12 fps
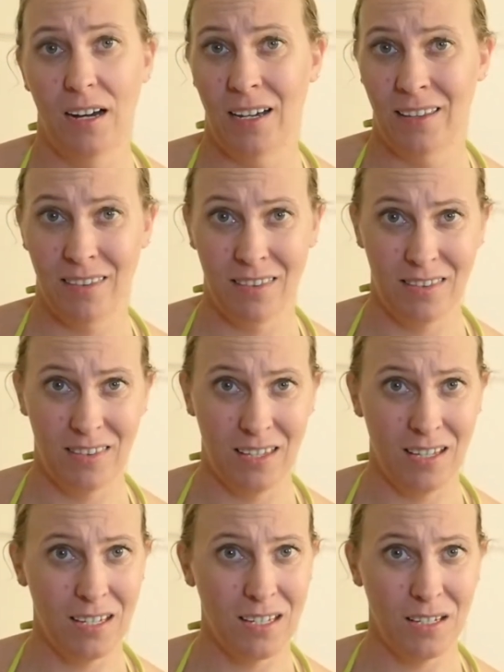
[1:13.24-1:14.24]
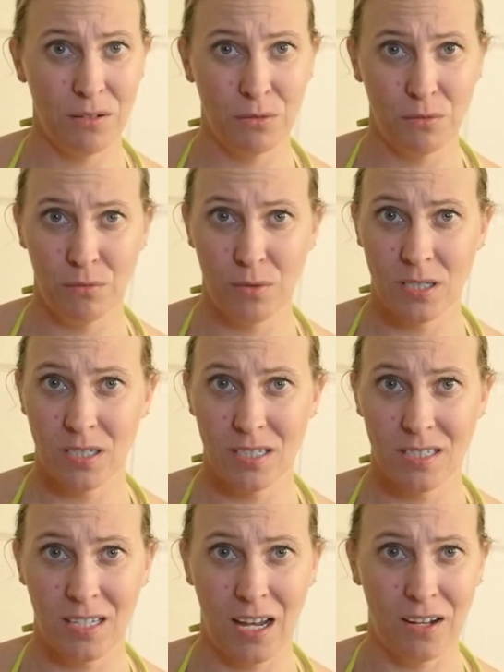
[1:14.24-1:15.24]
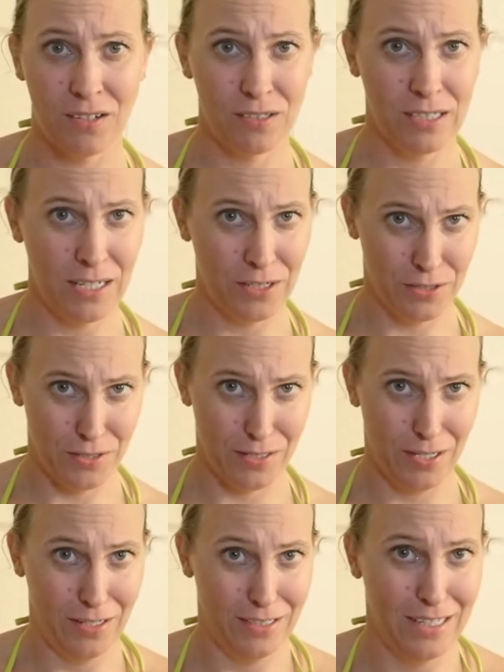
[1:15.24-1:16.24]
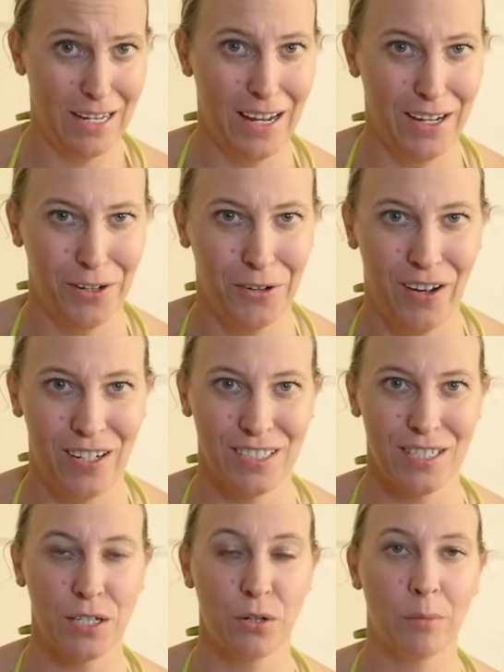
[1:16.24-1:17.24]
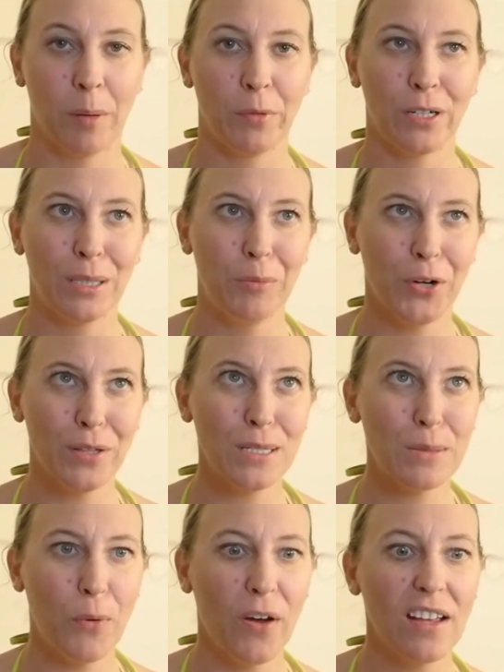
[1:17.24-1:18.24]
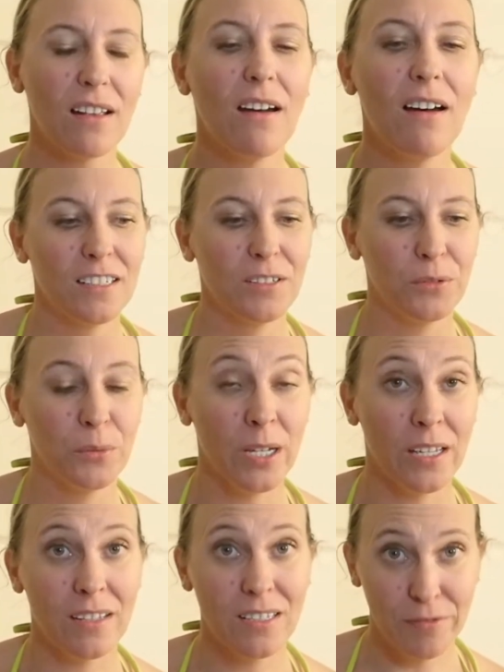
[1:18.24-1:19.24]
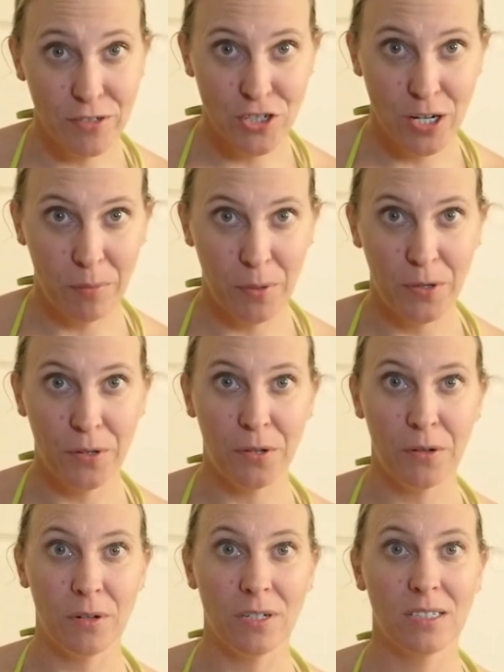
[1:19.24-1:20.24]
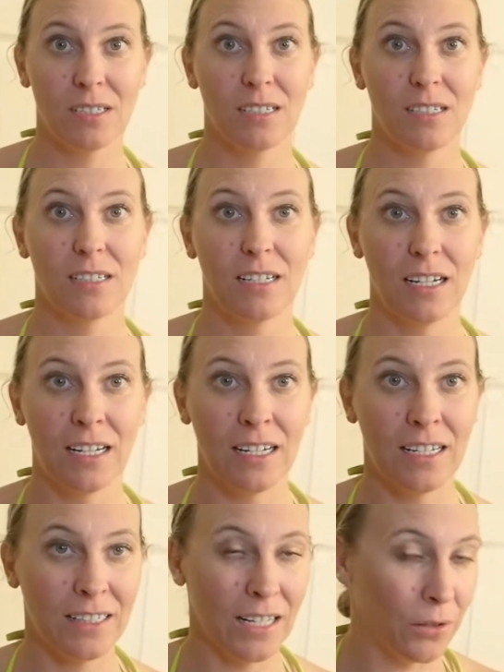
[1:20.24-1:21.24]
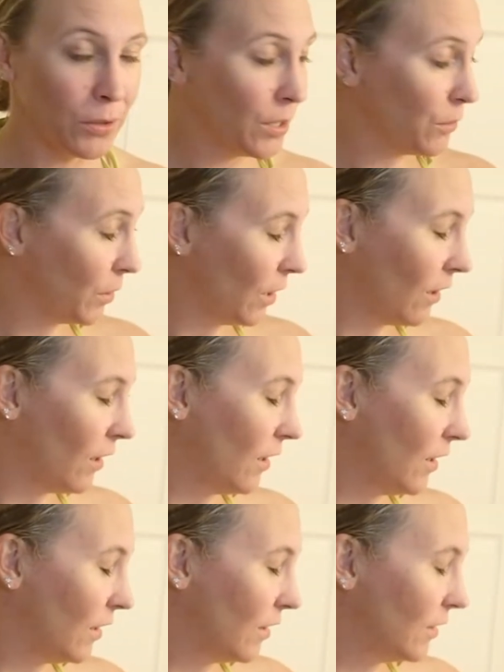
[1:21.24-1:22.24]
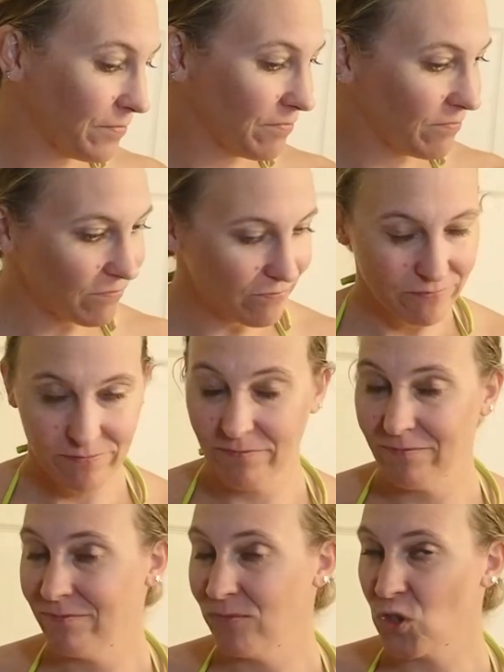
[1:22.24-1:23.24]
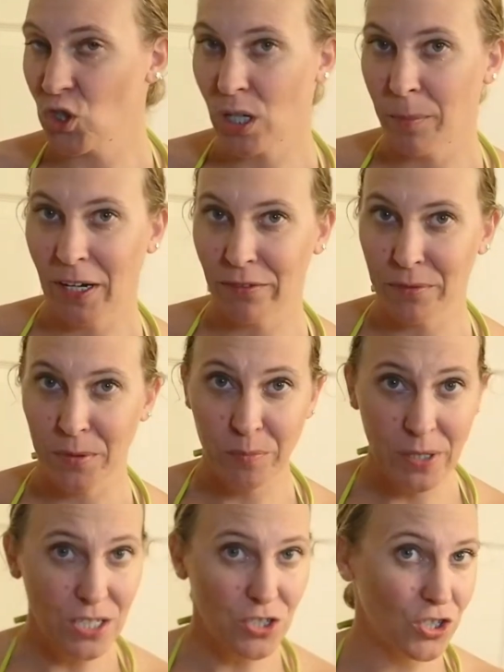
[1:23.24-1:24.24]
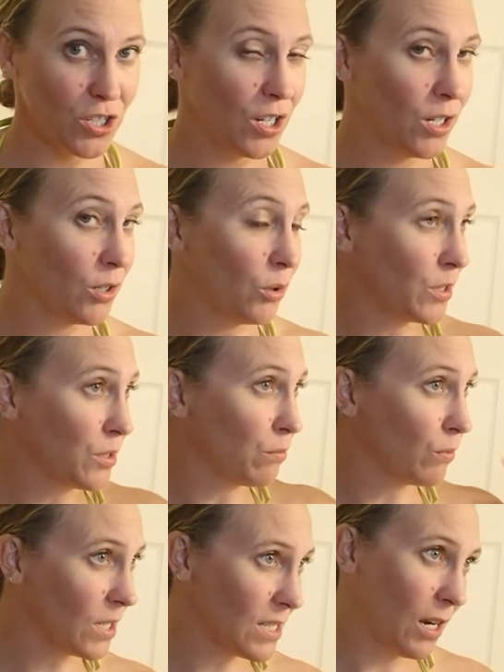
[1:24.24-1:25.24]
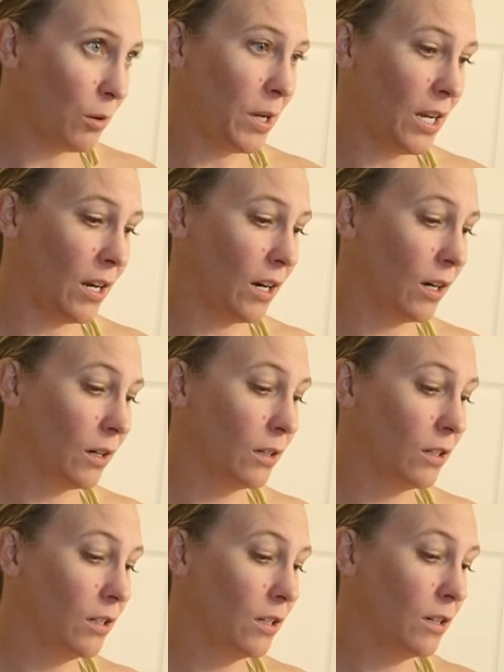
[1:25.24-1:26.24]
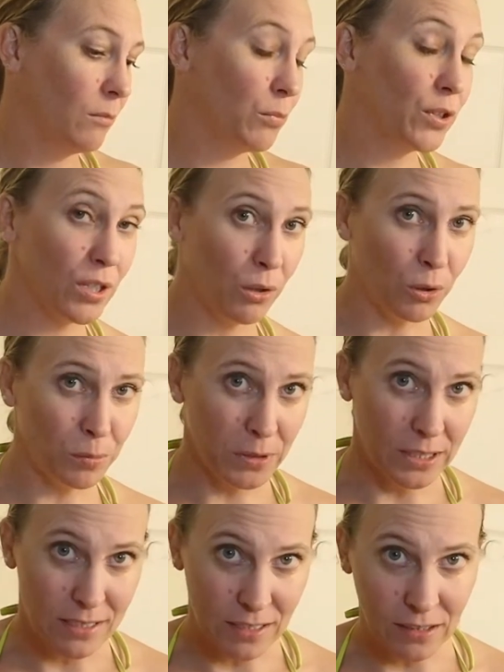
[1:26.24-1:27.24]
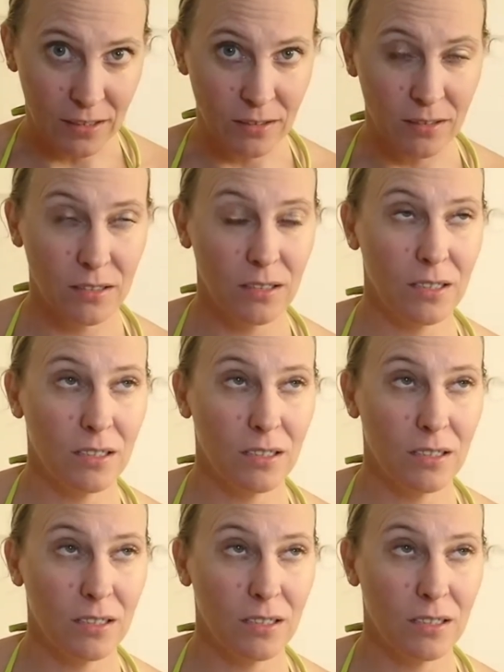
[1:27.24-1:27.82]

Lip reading: I think it was Saturday or Sunday, I don't honestly remember anymore at this point, with a different shampoo, and now here we are. Just got back from the beach, going to rinse out my hair, put the Olaplex in,